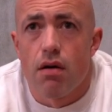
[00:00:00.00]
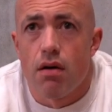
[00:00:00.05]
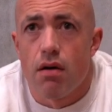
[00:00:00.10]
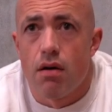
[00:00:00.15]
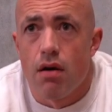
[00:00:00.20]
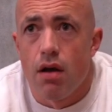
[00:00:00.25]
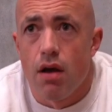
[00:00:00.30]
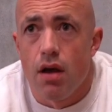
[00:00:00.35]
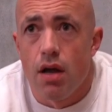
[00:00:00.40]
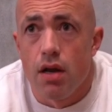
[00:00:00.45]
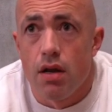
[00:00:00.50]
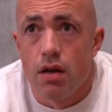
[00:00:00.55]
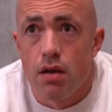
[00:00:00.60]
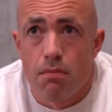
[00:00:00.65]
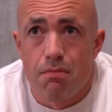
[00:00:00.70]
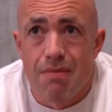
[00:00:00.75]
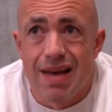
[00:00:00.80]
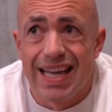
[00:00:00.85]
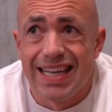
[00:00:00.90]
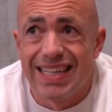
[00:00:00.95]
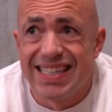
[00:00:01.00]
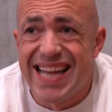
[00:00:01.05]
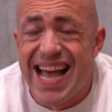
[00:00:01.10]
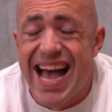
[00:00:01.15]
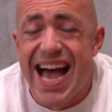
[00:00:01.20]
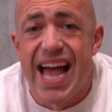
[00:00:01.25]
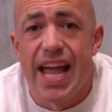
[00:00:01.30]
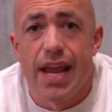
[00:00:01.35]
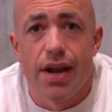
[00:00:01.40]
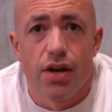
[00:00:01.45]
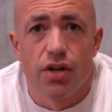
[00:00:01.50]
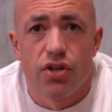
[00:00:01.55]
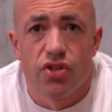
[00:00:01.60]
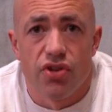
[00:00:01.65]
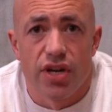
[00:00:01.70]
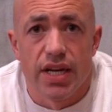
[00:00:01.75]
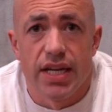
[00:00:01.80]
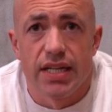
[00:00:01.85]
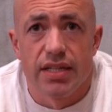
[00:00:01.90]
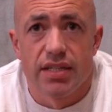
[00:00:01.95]
on my entire
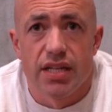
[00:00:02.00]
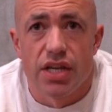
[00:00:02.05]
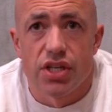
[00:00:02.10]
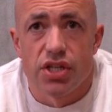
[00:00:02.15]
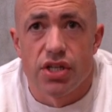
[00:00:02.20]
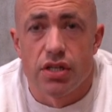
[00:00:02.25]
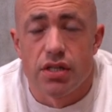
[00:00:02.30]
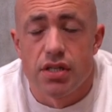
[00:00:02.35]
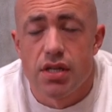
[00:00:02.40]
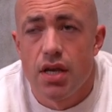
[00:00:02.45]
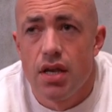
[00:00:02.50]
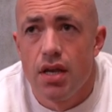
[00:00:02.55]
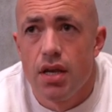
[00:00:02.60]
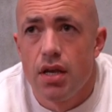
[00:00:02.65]
training sessions.